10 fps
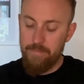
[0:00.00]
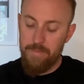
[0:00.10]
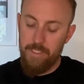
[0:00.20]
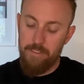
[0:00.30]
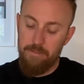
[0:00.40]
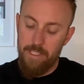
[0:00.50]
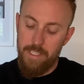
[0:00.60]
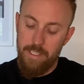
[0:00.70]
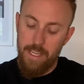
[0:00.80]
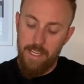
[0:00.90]
Just really
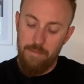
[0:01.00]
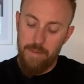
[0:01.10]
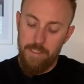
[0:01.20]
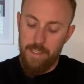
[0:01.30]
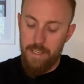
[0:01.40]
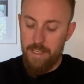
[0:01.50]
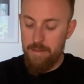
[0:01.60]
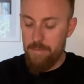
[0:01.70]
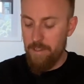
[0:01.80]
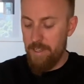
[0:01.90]
taking my
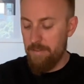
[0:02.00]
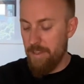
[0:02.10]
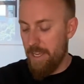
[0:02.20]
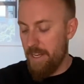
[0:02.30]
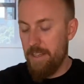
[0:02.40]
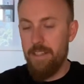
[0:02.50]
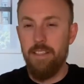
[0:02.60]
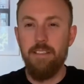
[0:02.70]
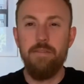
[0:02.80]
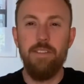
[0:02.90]
time, looking for anything
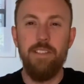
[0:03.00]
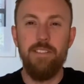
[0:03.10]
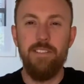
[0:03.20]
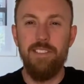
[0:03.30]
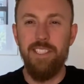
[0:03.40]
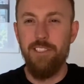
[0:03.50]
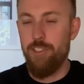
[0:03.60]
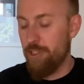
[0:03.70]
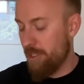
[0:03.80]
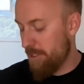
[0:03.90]
that feels
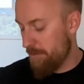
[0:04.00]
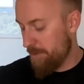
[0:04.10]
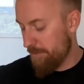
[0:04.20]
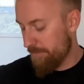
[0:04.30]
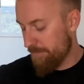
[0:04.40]
enjoyable.